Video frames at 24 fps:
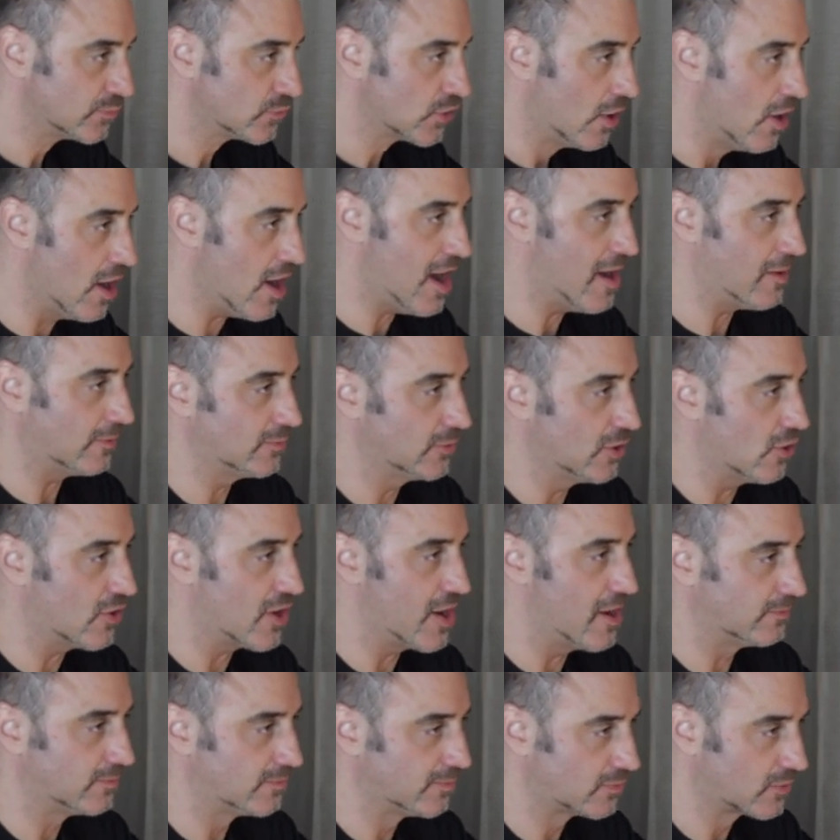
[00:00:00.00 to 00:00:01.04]

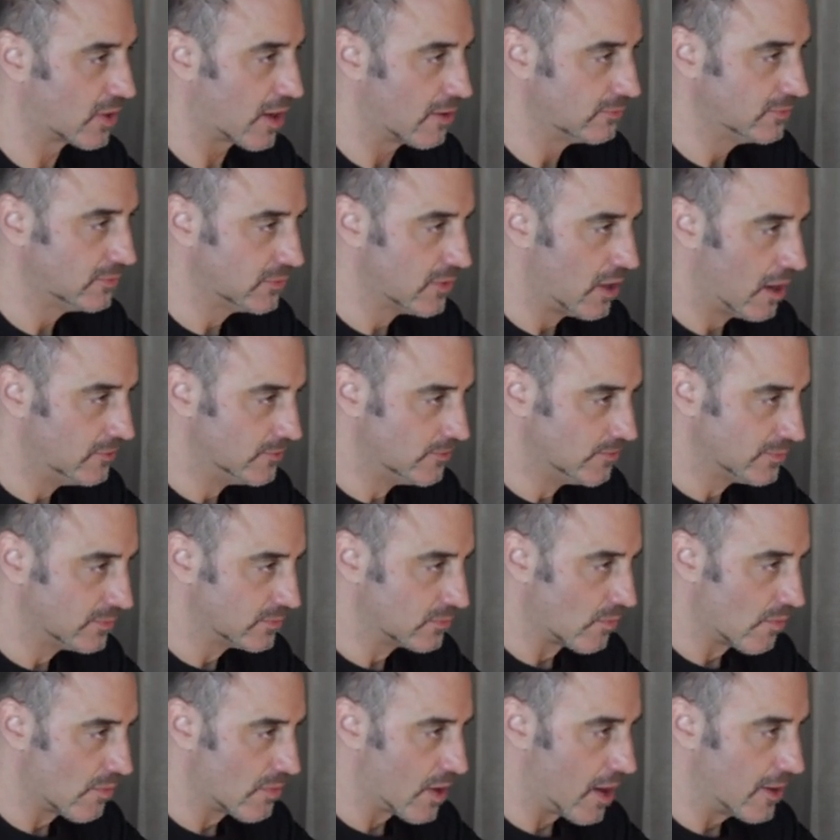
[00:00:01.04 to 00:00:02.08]
Okay. And
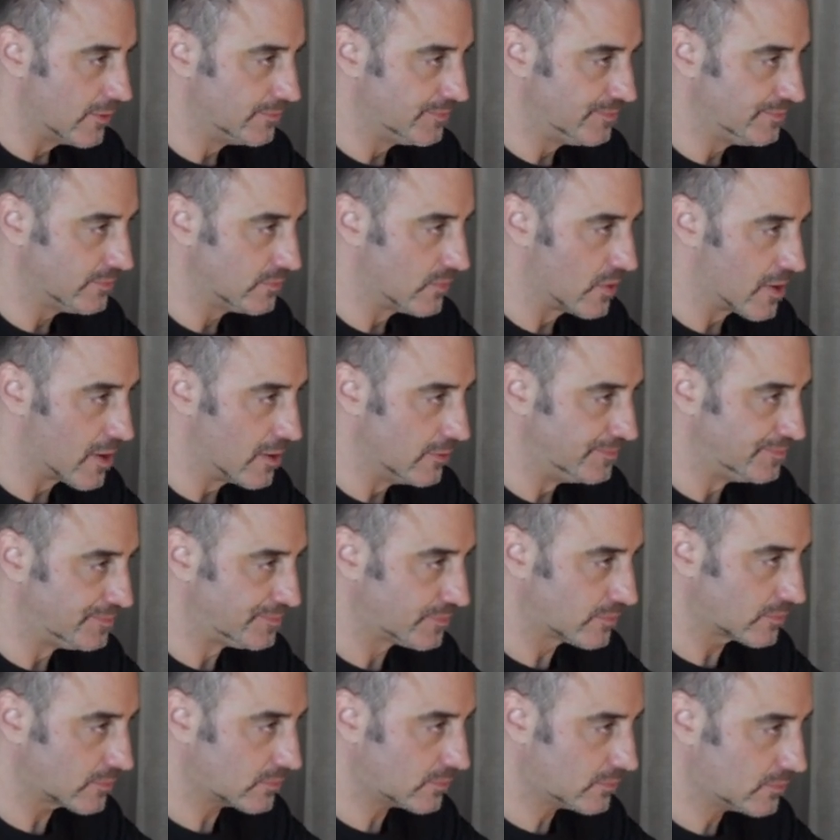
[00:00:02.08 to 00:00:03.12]
I hate
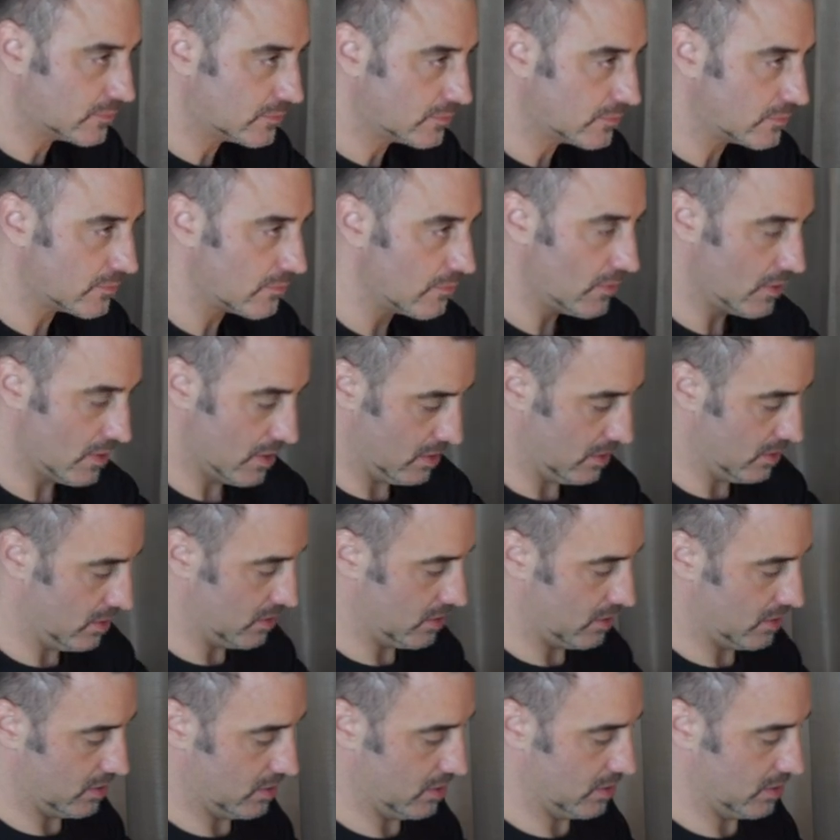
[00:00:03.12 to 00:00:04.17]
like. The
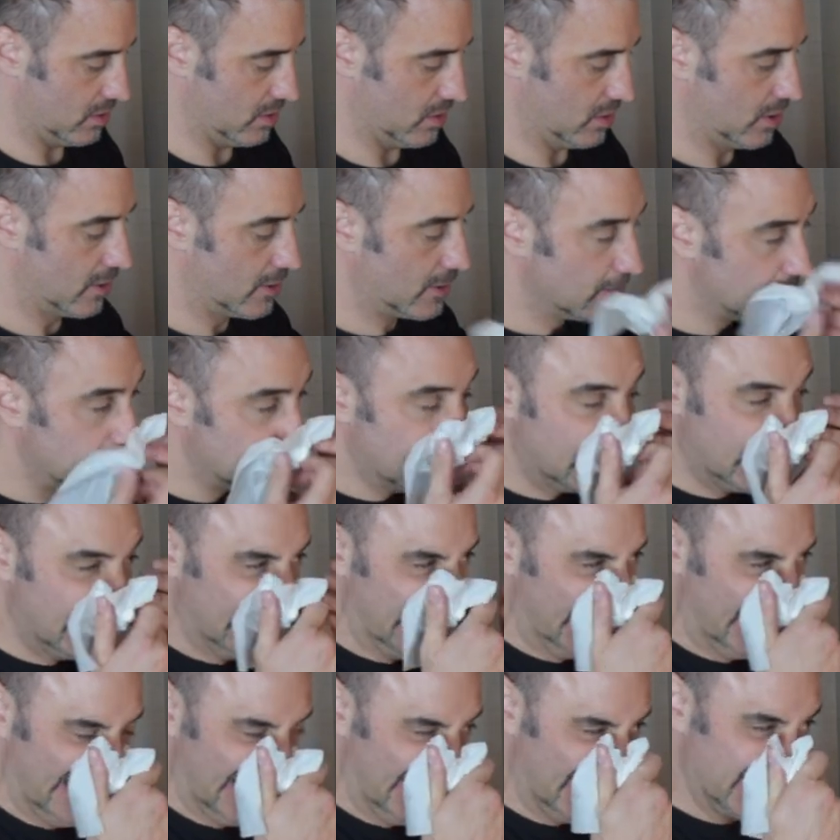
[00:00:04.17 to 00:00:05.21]
loud black buses in
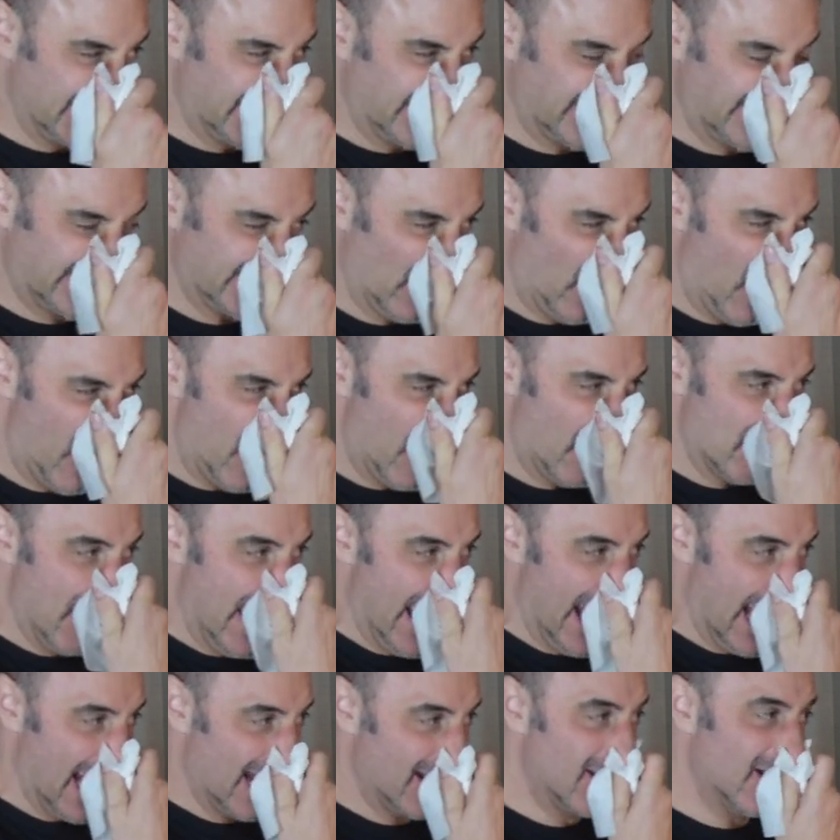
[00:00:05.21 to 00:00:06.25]
vans. Oh
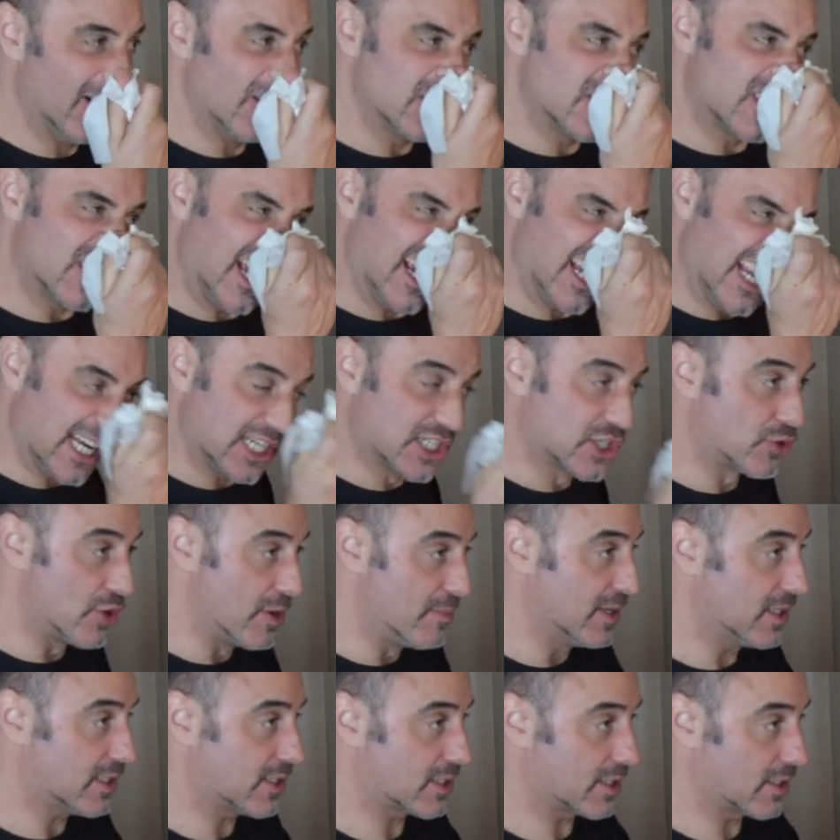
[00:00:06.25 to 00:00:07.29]
man, those like
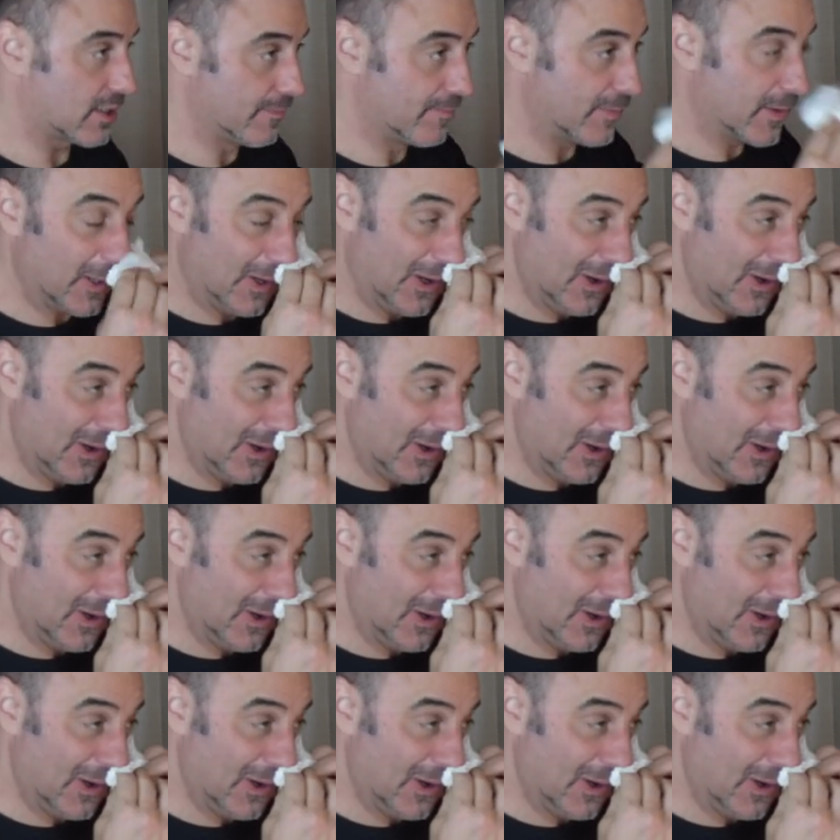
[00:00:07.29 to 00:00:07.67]
extremists? Yes.